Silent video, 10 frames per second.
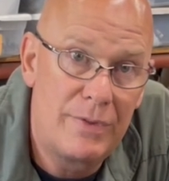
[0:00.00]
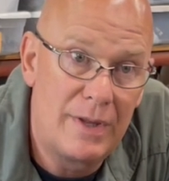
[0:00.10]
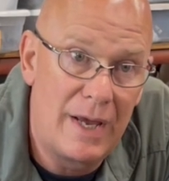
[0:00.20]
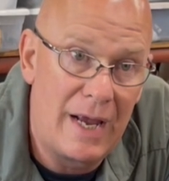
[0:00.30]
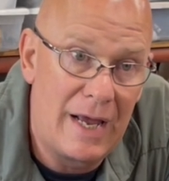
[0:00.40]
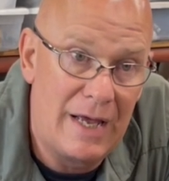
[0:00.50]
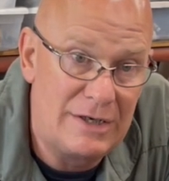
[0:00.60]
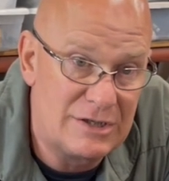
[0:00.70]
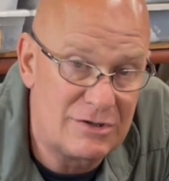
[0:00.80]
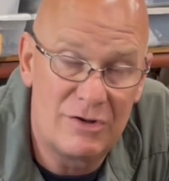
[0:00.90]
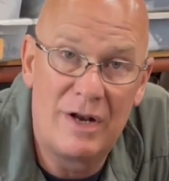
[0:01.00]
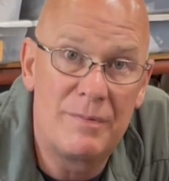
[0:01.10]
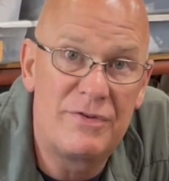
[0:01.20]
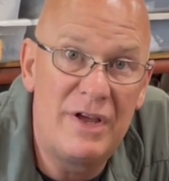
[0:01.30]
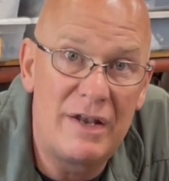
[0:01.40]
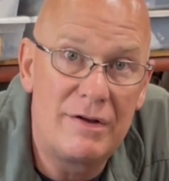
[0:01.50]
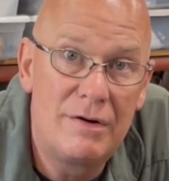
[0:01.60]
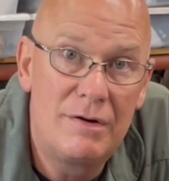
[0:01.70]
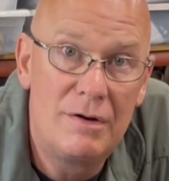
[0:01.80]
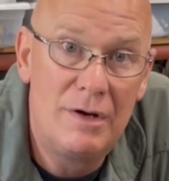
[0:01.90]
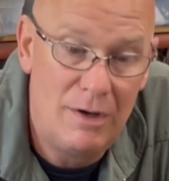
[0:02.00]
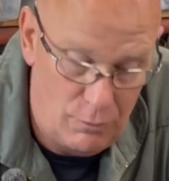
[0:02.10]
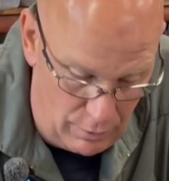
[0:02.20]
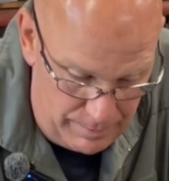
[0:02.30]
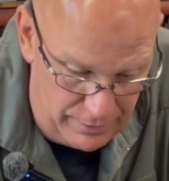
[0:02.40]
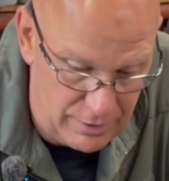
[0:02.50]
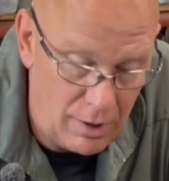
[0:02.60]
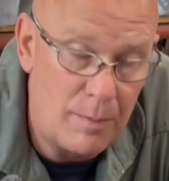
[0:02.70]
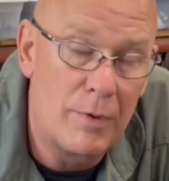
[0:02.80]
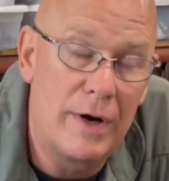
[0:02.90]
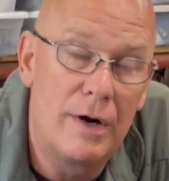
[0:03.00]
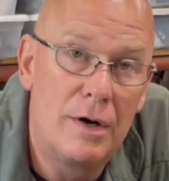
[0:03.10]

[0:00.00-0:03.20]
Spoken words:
and just let them sit. Rebuilt the carburetor.